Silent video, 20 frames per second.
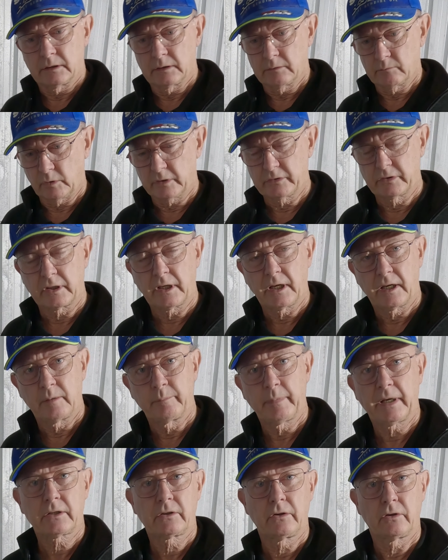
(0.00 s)
Once again,
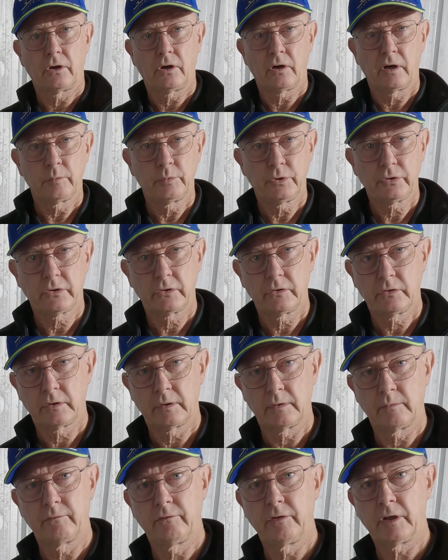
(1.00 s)
back to the Hayabusa's,
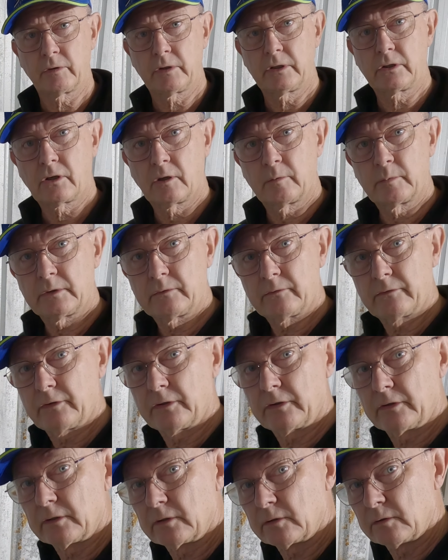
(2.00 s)
very common
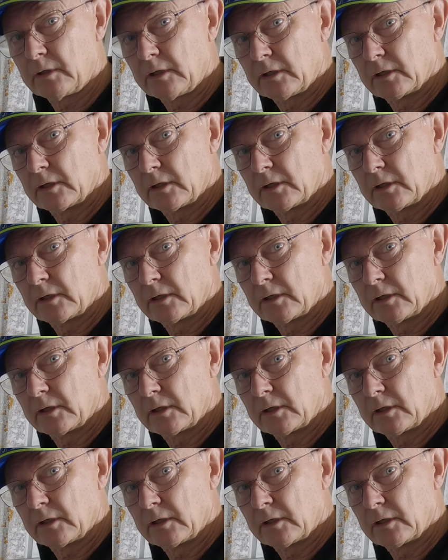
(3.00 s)
for the